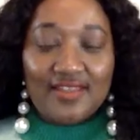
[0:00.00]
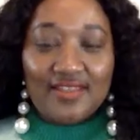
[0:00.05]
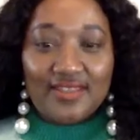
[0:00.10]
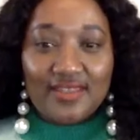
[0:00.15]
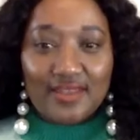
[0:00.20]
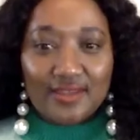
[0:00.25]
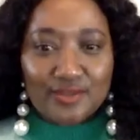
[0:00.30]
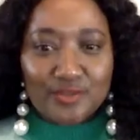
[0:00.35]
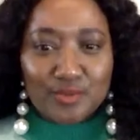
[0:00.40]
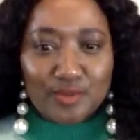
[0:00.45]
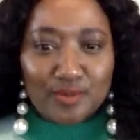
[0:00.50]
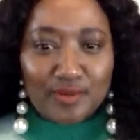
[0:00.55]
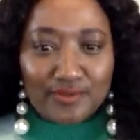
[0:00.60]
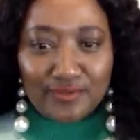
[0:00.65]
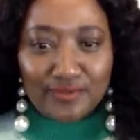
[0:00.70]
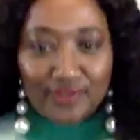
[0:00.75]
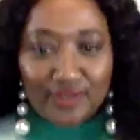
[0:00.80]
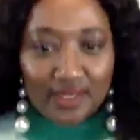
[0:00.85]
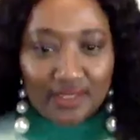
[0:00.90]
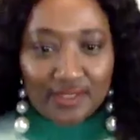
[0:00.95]
There's, what am I
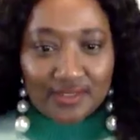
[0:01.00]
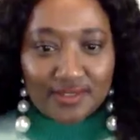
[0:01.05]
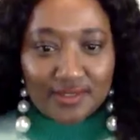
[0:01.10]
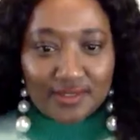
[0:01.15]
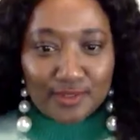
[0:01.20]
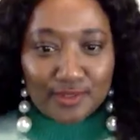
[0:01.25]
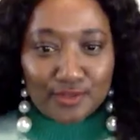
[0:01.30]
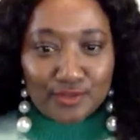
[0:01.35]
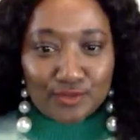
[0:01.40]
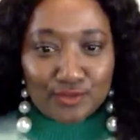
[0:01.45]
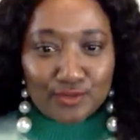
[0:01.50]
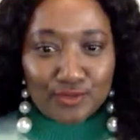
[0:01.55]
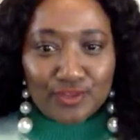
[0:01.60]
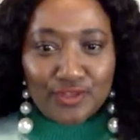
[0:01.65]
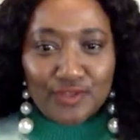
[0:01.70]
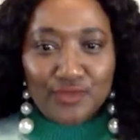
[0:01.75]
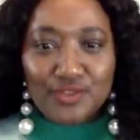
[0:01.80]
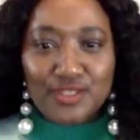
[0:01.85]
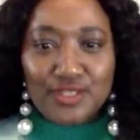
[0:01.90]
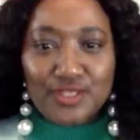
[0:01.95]
forgetting, Siyabesho?
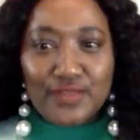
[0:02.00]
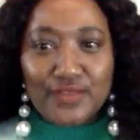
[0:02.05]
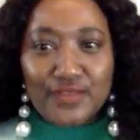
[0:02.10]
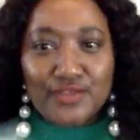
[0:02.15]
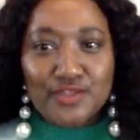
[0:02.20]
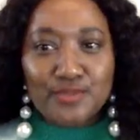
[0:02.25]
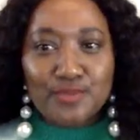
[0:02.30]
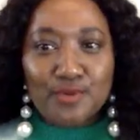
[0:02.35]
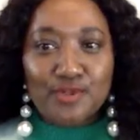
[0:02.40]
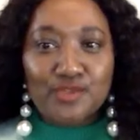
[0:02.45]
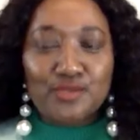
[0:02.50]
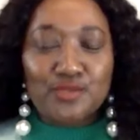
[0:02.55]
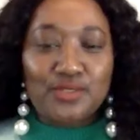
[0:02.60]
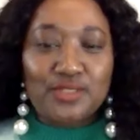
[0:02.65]
There's another spot